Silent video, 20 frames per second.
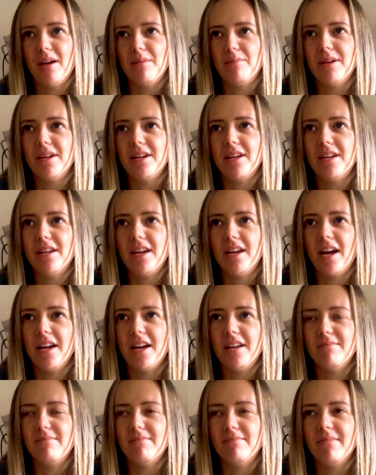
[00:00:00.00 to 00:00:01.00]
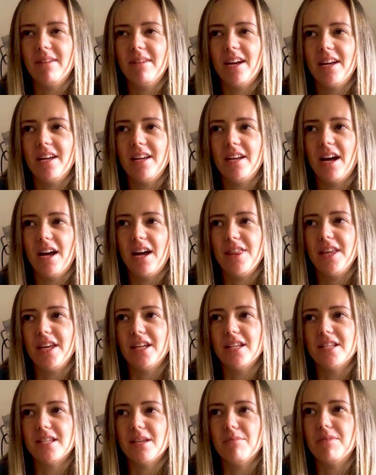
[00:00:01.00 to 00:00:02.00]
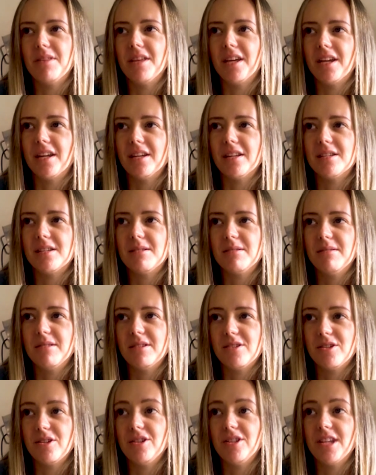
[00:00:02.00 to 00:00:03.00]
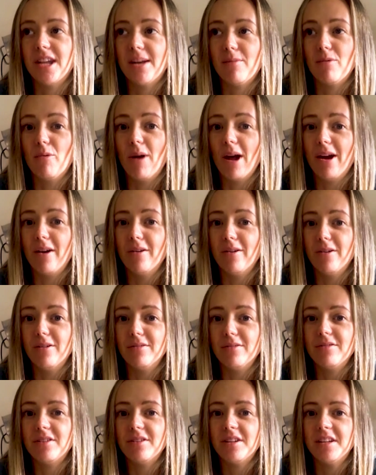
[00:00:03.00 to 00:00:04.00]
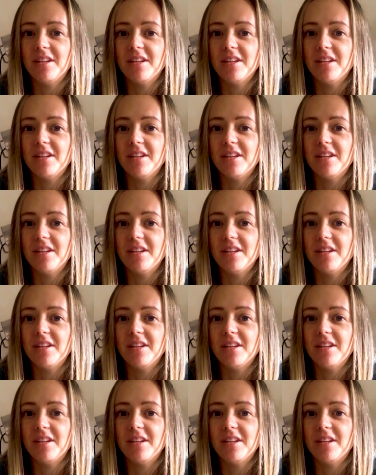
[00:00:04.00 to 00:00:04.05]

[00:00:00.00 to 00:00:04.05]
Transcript: but I'm, I think it's something to, it's good that I'm aware of.